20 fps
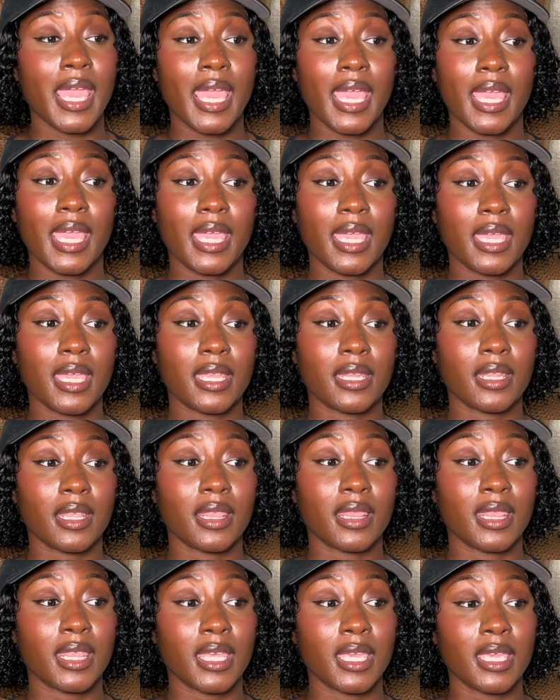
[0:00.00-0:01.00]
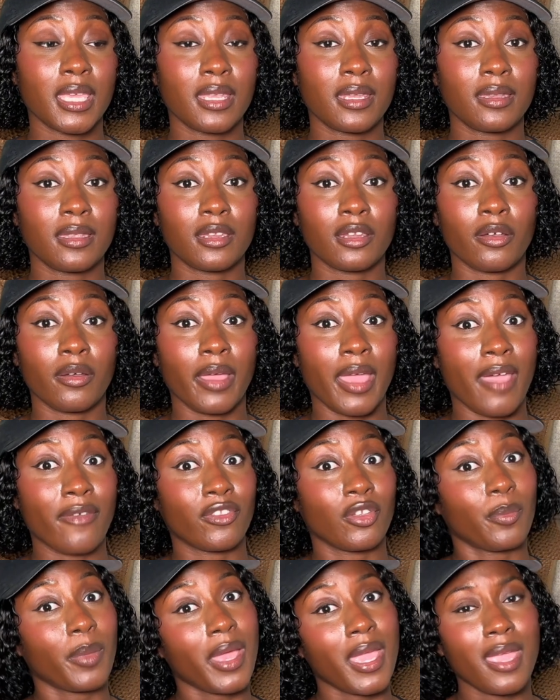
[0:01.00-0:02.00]
And then, after
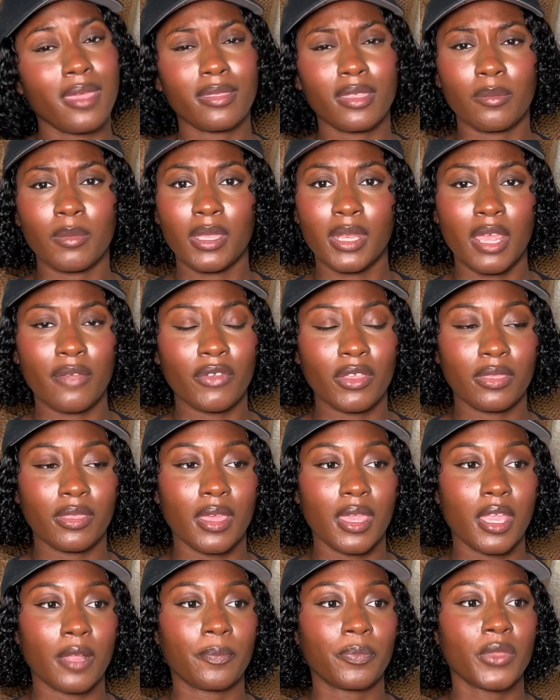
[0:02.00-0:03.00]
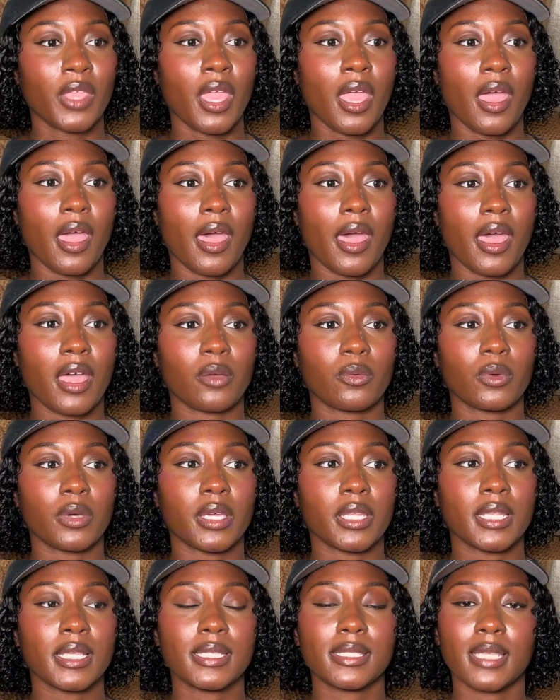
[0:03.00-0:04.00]
paying them and everything, I
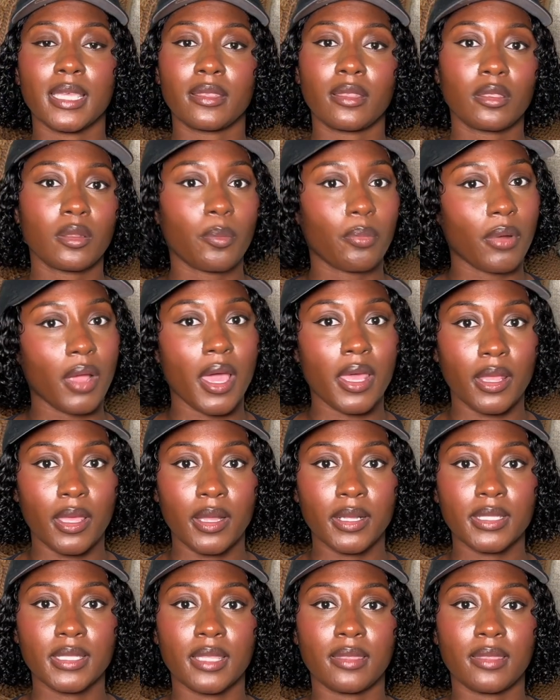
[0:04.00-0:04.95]
would send them the product.